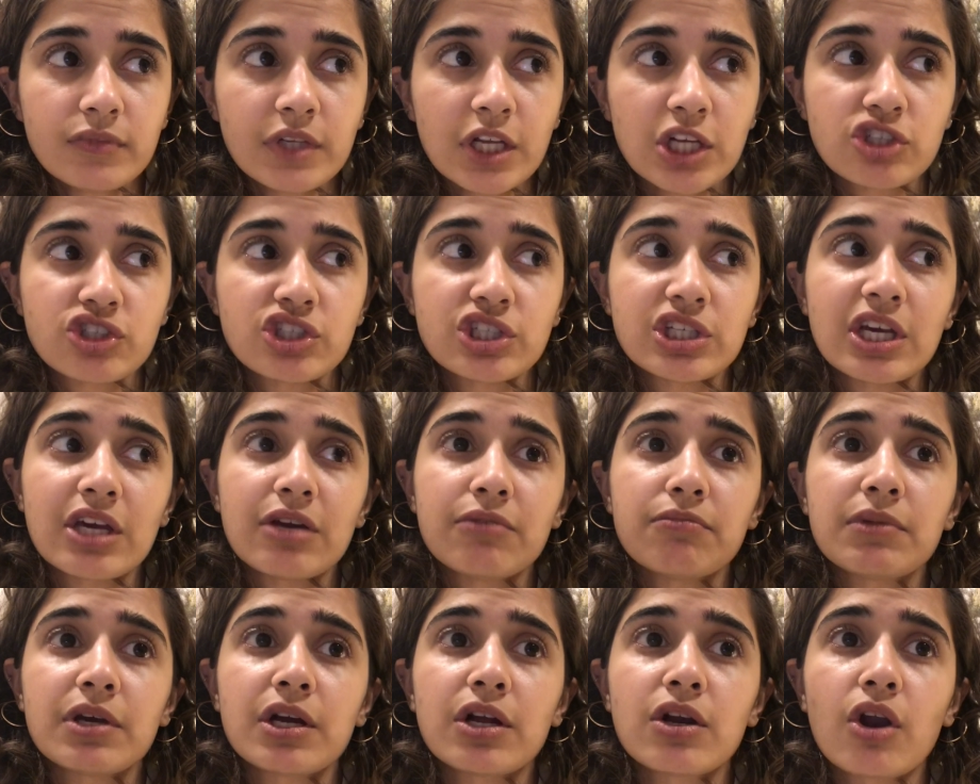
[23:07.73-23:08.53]
and she
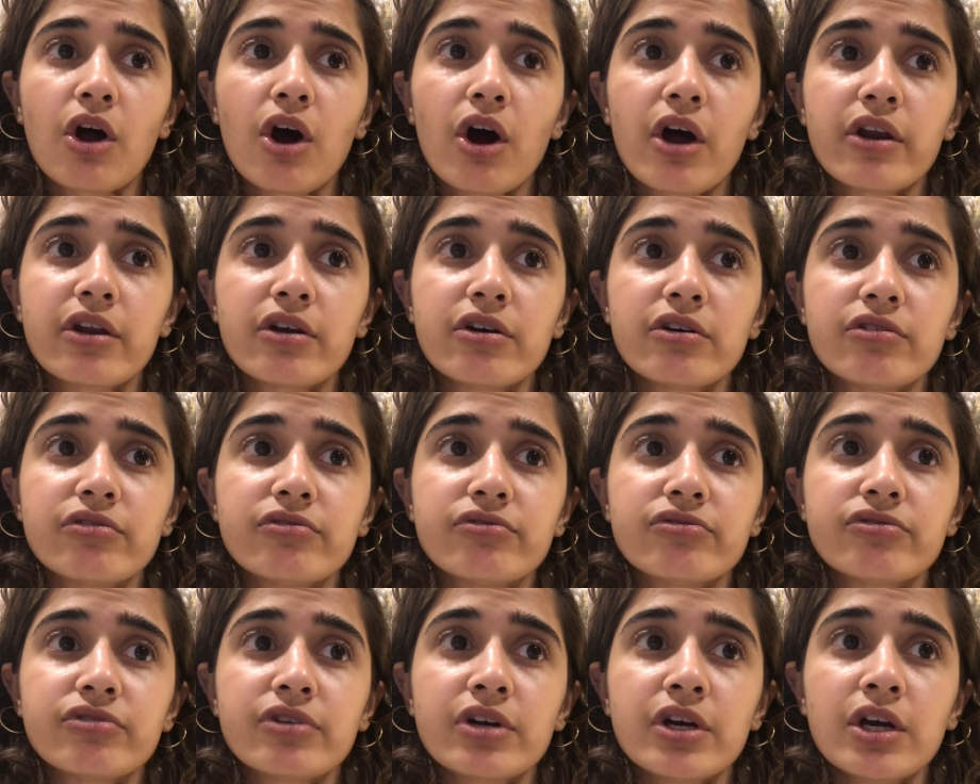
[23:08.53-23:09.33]
gave me a lot
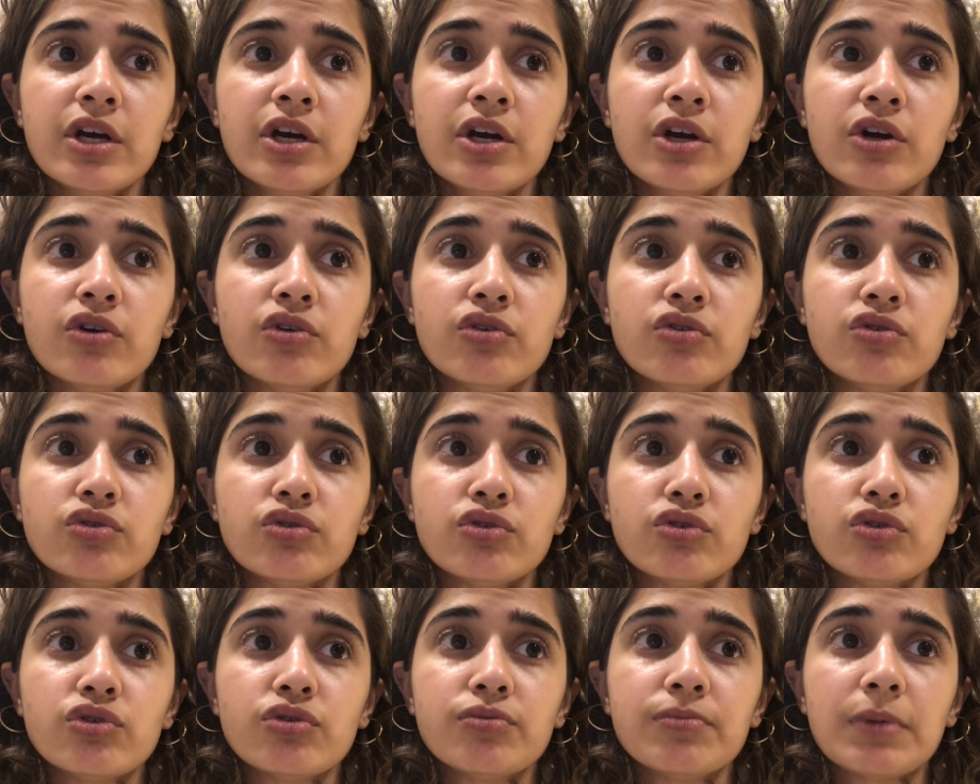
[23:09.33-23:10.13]
of
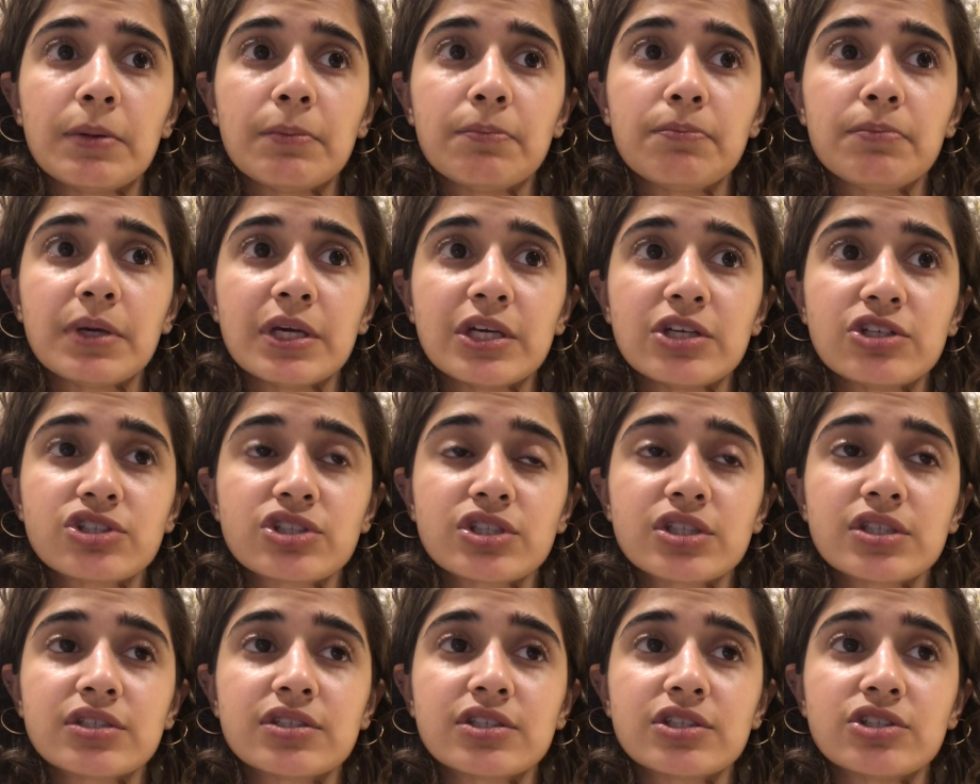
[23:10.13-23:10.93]
room and
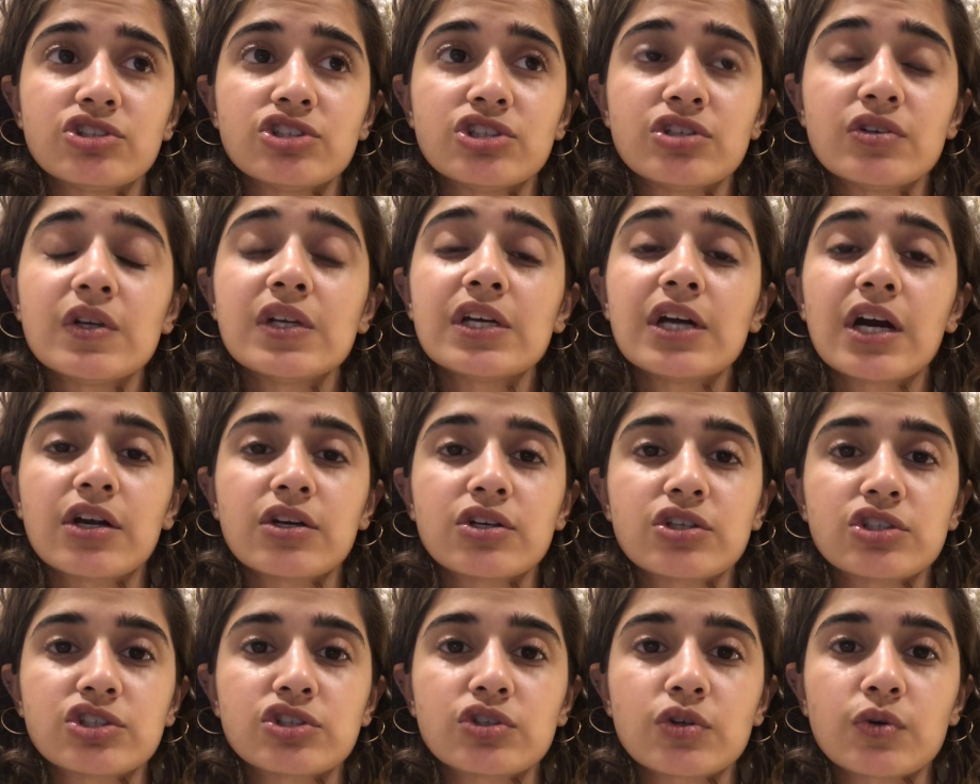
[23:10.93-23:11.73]
patience, and she really
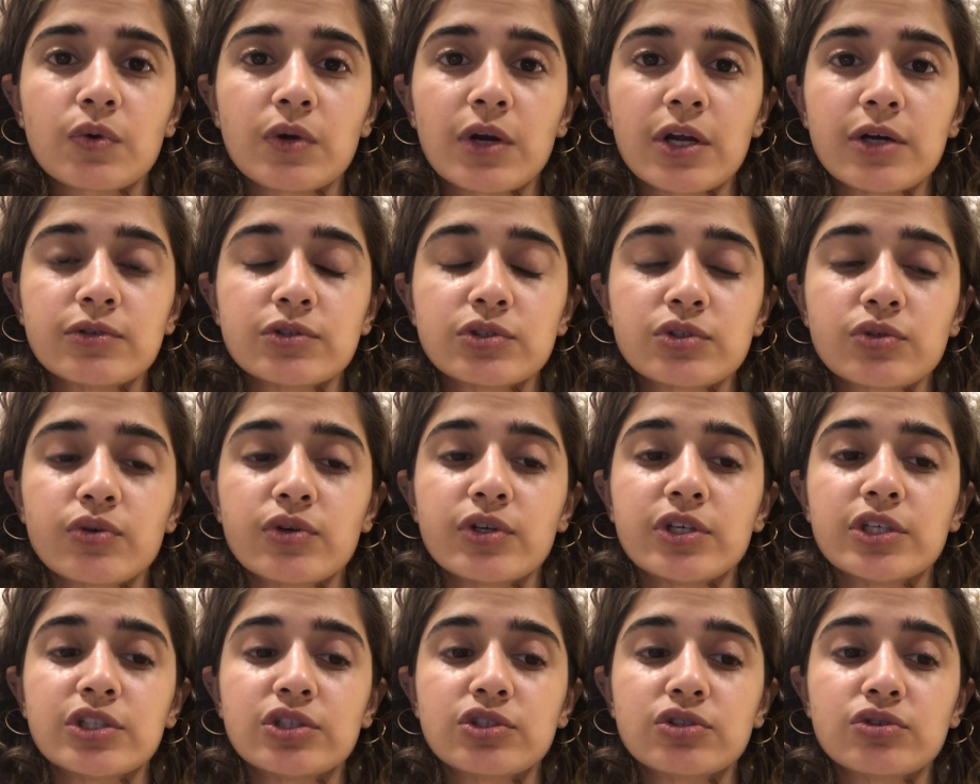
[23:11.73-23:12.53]
understood what I was
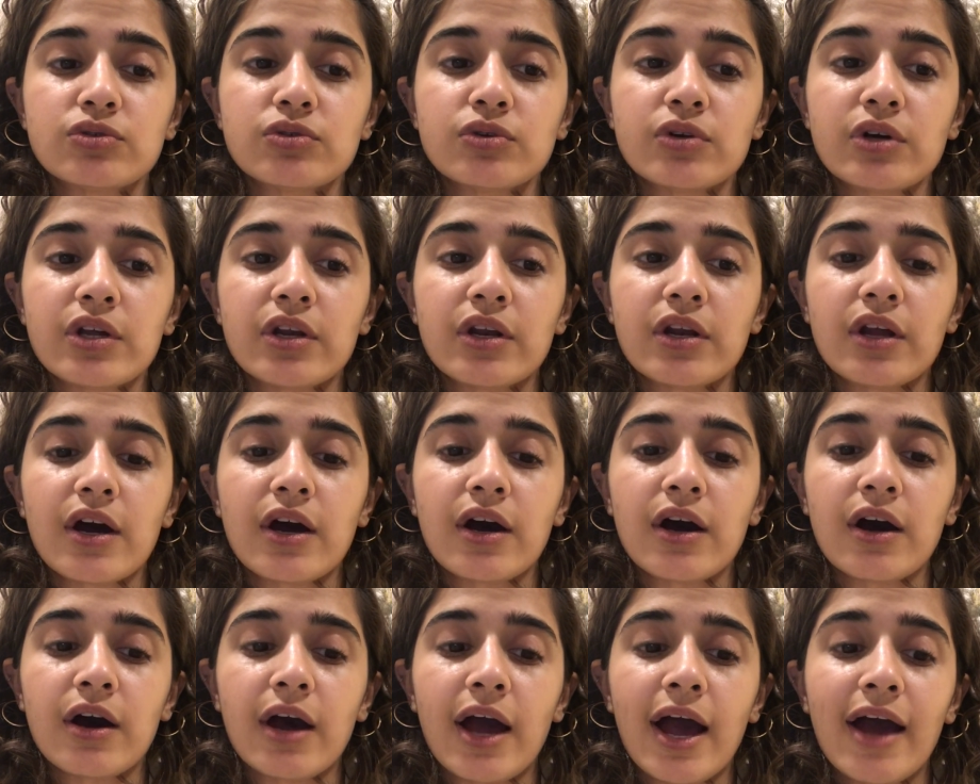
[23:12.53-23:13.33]
going through, and
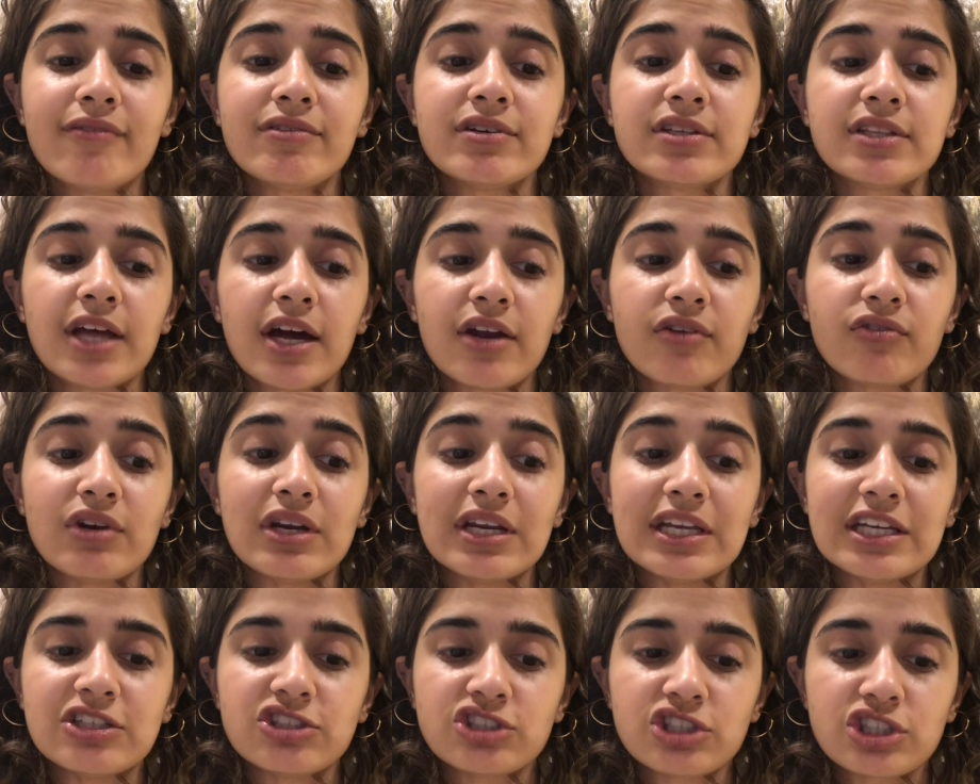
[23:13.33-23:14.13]
having that
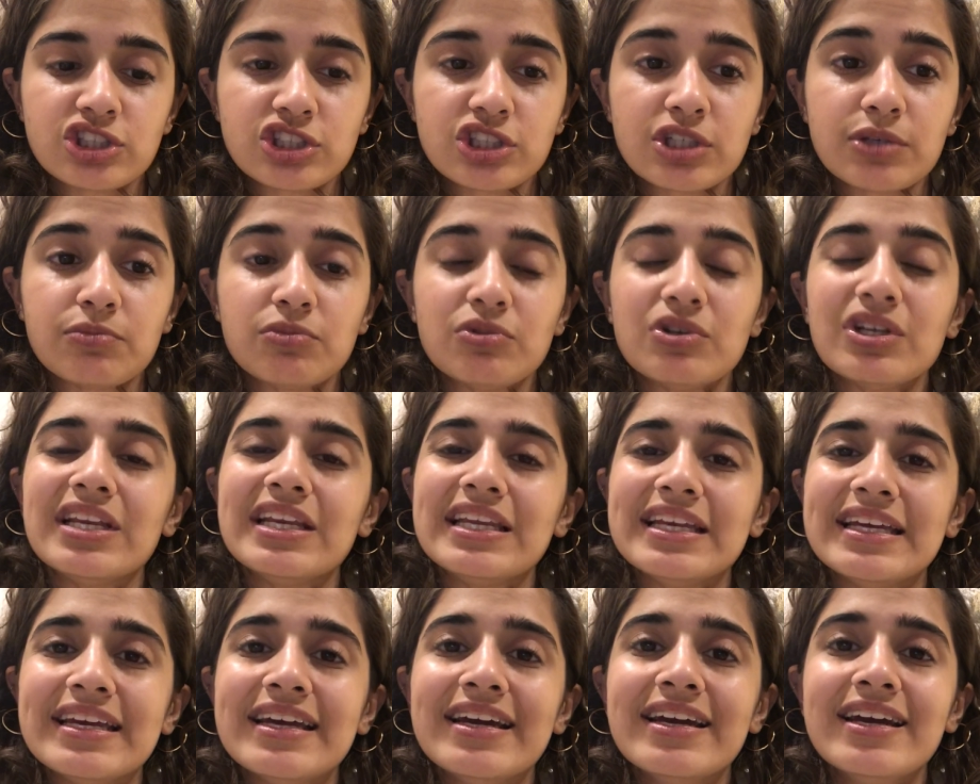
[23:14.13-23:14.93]
relationship
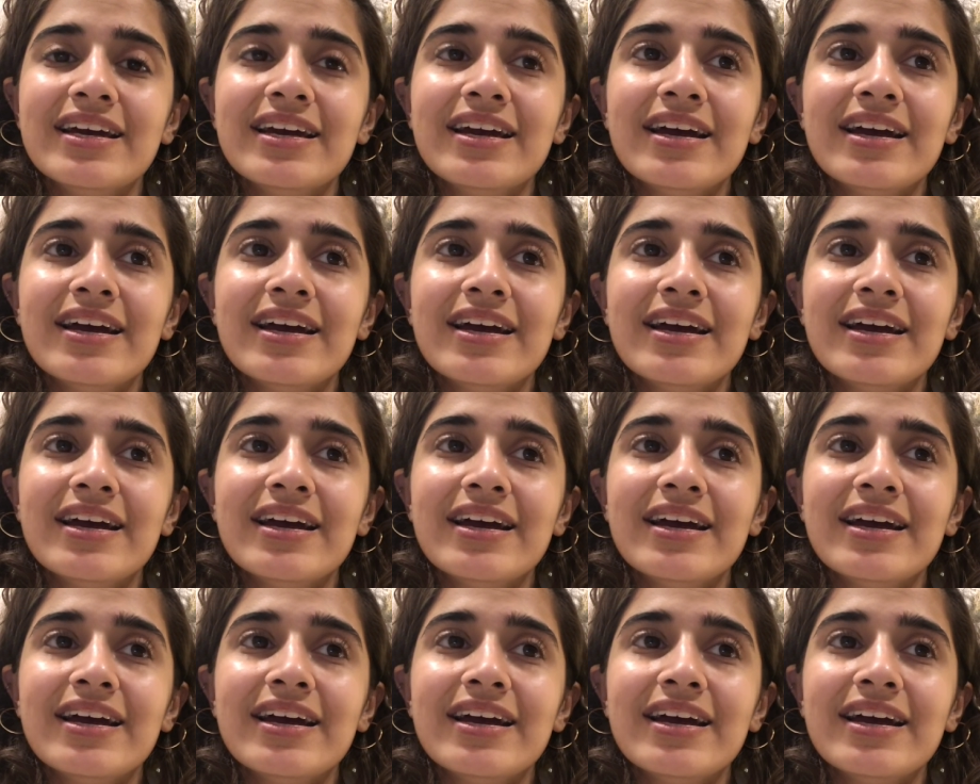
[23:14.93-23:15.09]
really